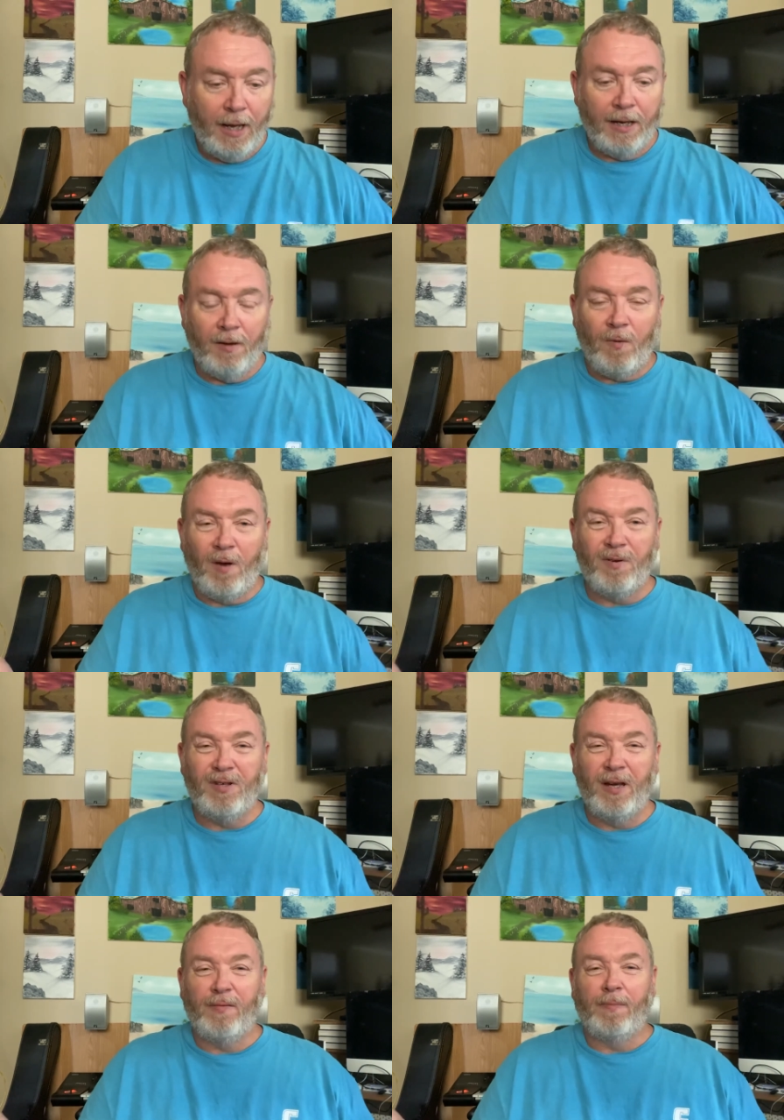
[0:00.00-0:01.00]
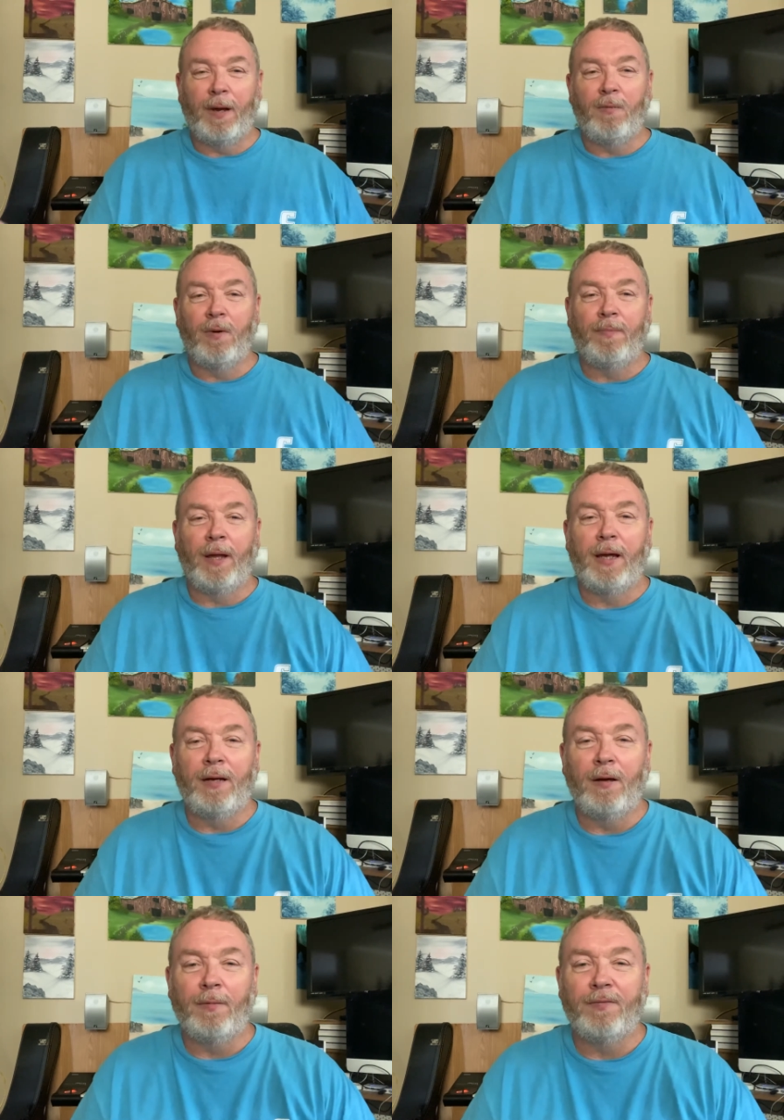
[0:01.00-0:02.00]
Now, why would you ever want to play a
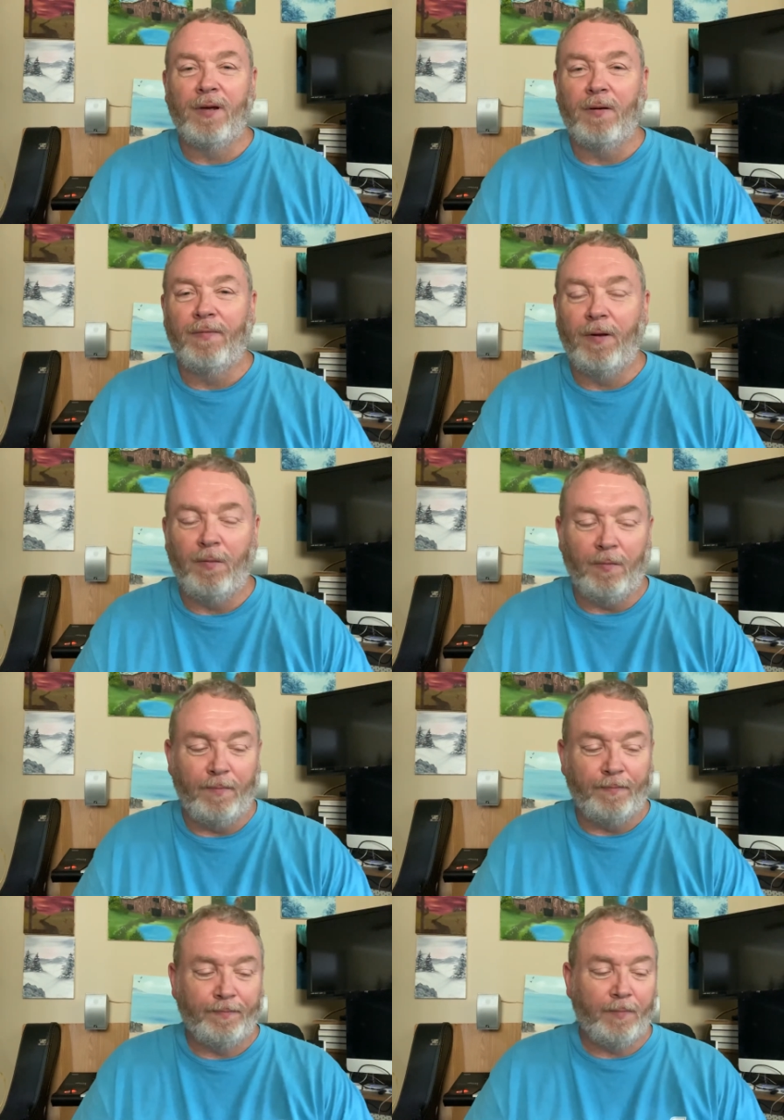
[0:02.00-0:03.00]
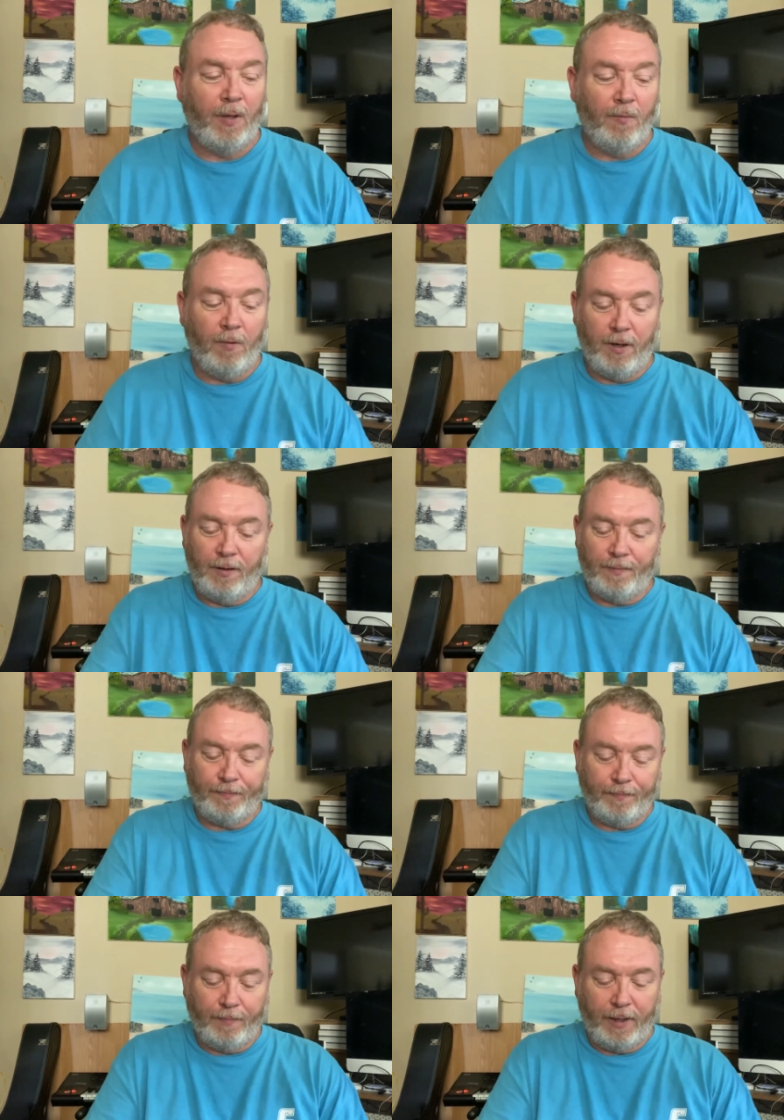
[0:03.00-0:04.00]
double C on a flugel? You wouldn't,
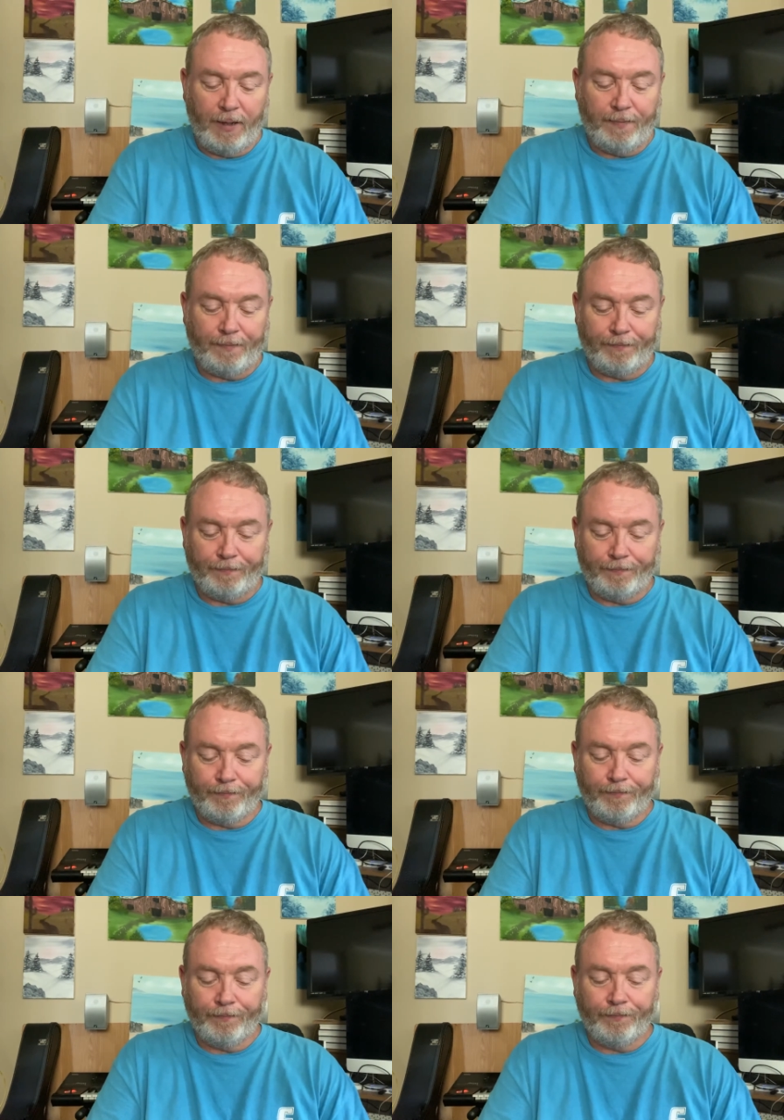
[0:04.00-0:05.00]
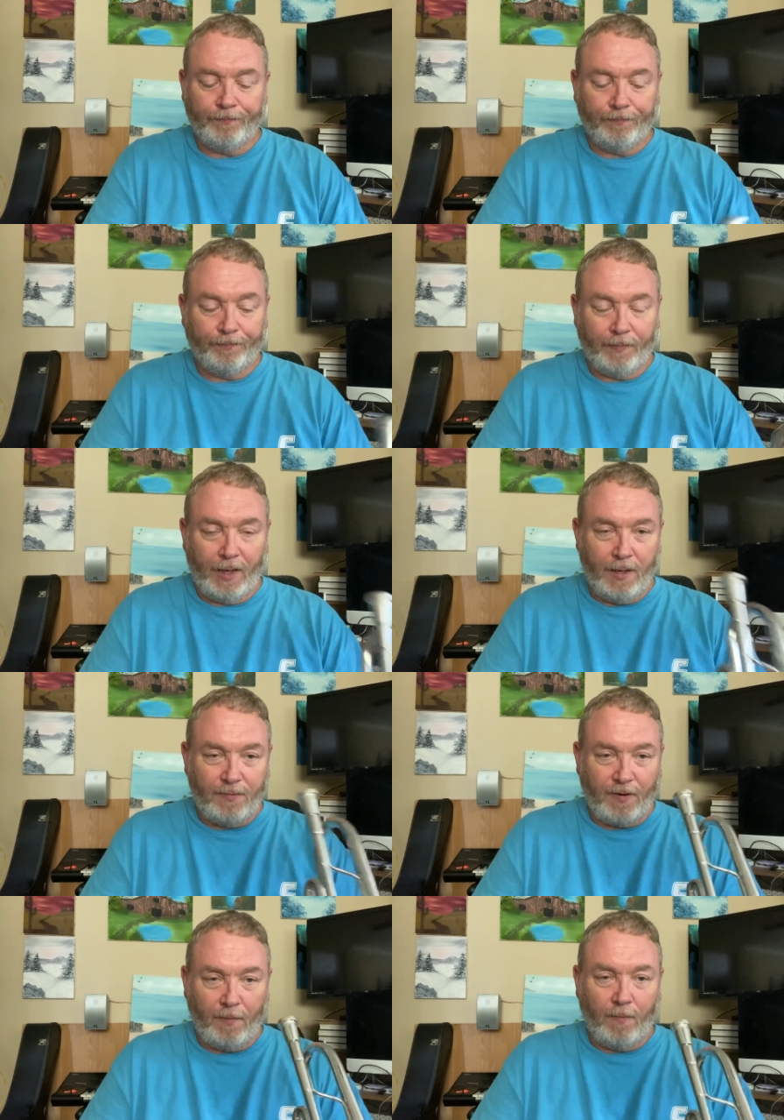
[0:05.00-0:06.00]
but let's
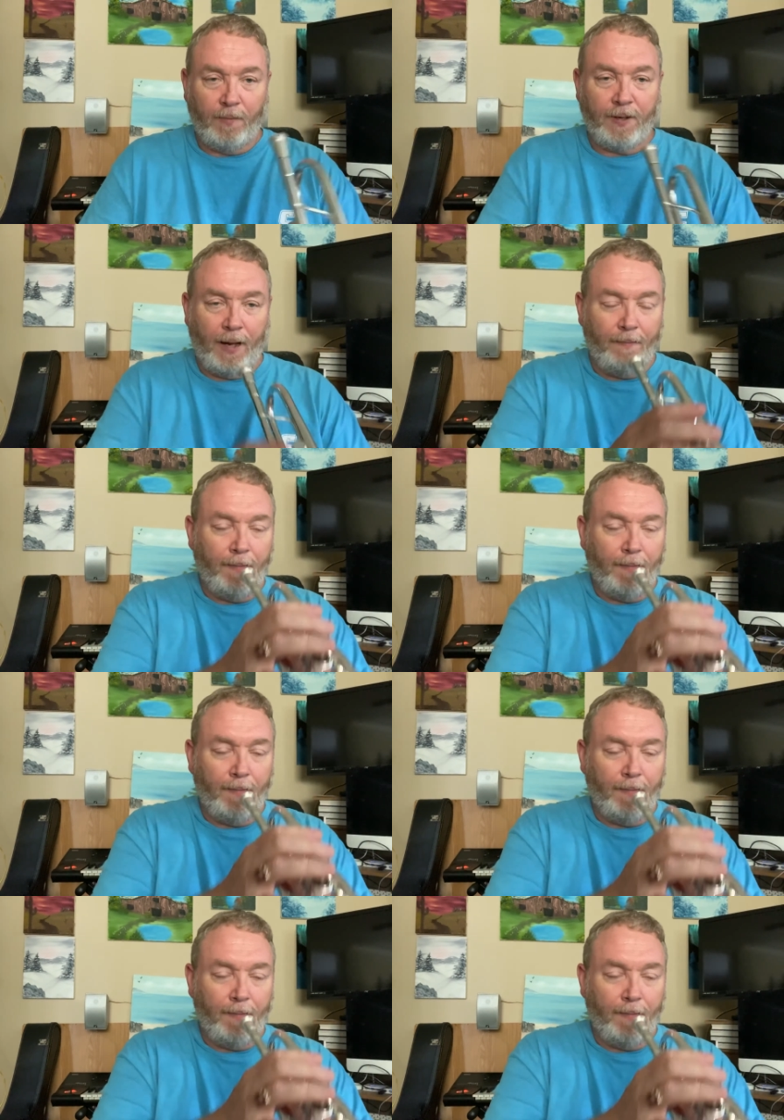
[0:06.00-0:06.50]
try it one more time.